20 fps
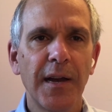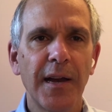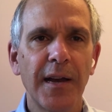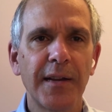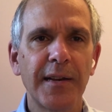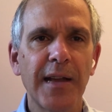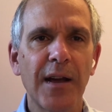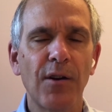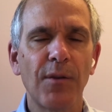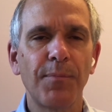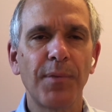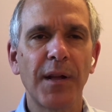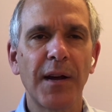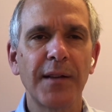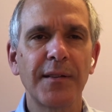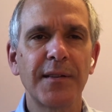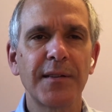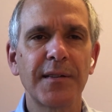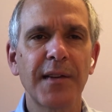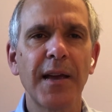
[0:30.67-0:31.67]
and now
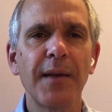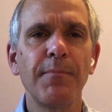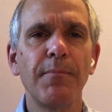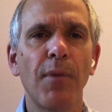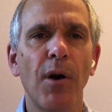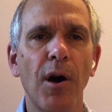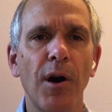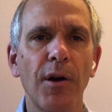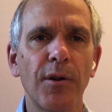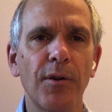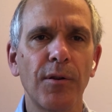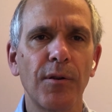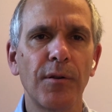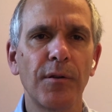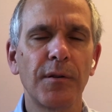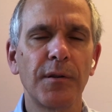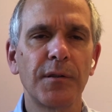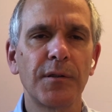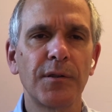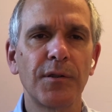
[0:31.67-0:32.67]
applied the same
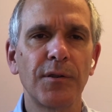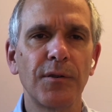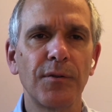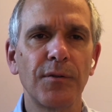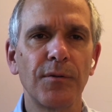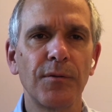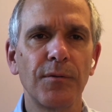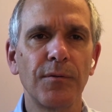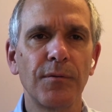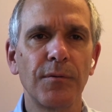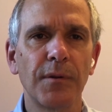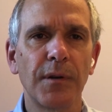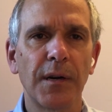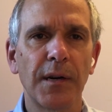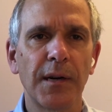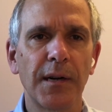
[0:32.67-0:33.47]
model to